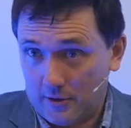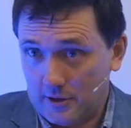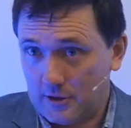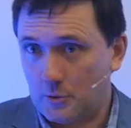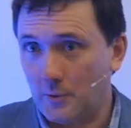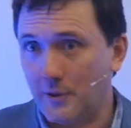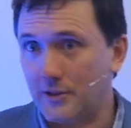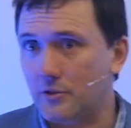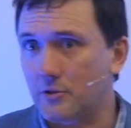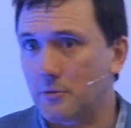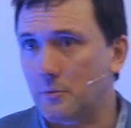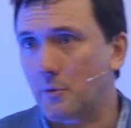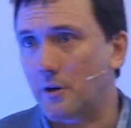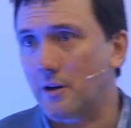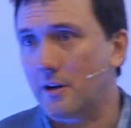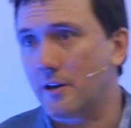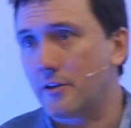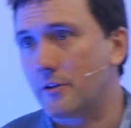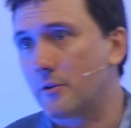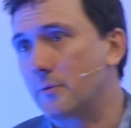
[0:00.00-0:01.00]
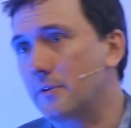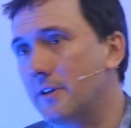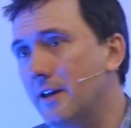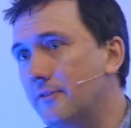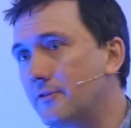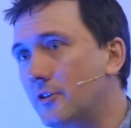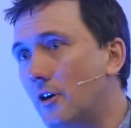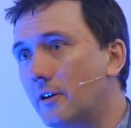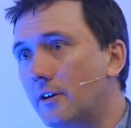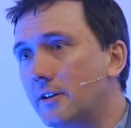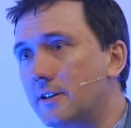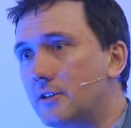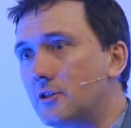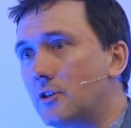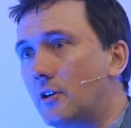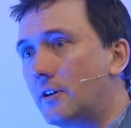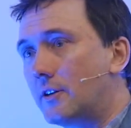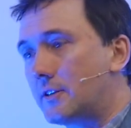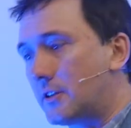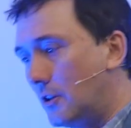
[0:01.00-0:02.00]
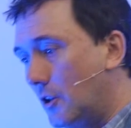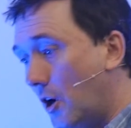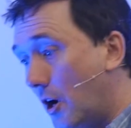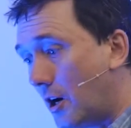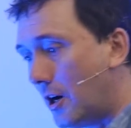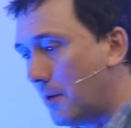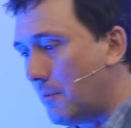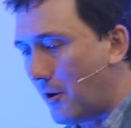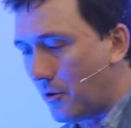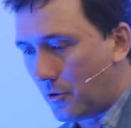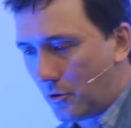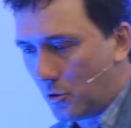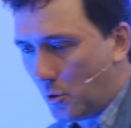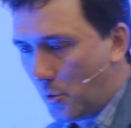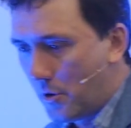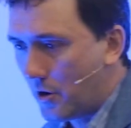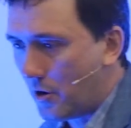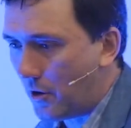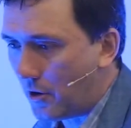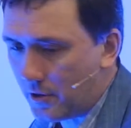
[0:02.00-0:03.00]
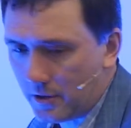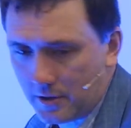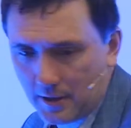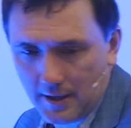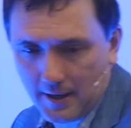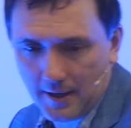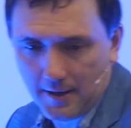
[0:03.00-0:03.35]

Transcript: switch one another. It's taught us a lot about who we are,